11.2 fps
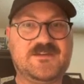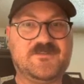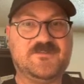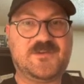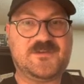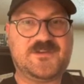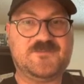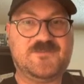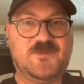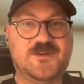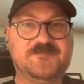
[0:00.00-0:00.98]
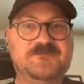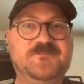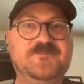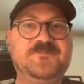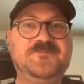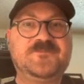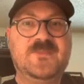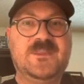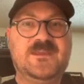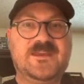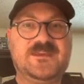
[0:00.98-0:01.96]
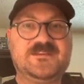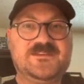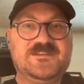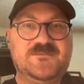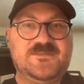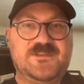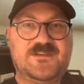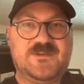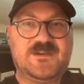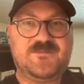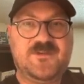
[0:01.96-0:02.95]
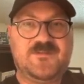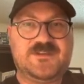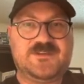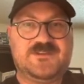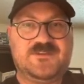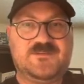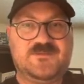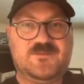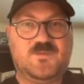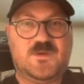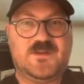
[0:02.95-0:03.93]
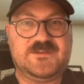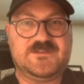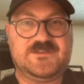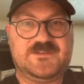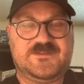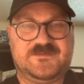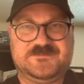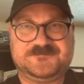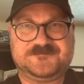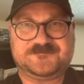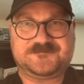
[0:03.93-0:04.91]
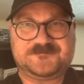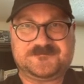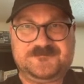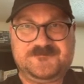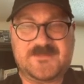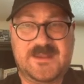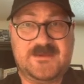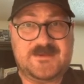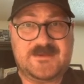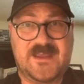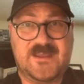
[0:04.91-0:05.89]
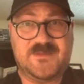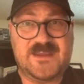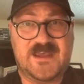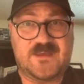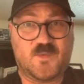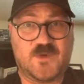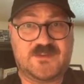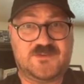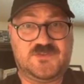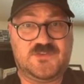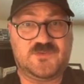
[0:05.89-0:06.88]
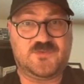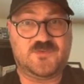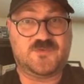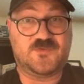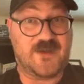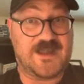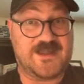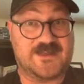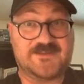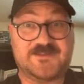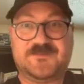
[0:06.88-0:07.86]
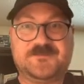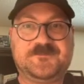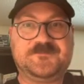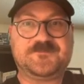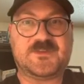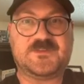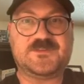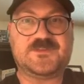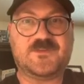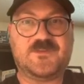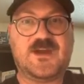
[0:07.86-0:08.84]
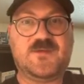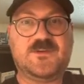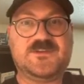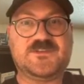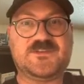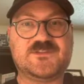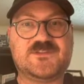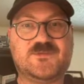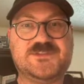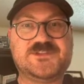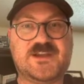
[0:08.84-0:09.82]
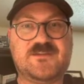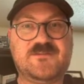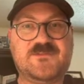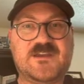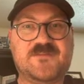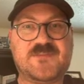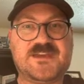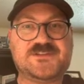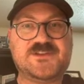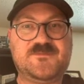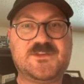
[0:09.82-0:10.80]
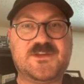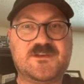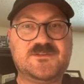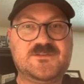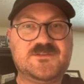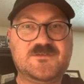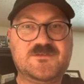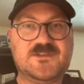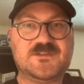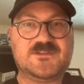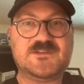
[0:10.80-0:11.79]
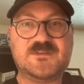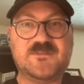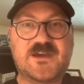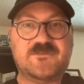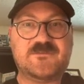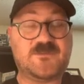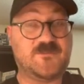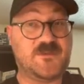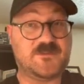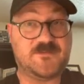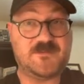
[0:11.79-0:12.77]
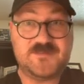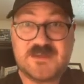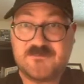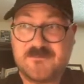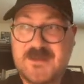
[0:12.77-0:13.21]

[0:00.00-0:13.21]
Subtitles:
bulky boy. And it seems like my opponent was ABA weak to grass. So I wanted to switch out of that matchup to undo the debuff from the Bubble Beam,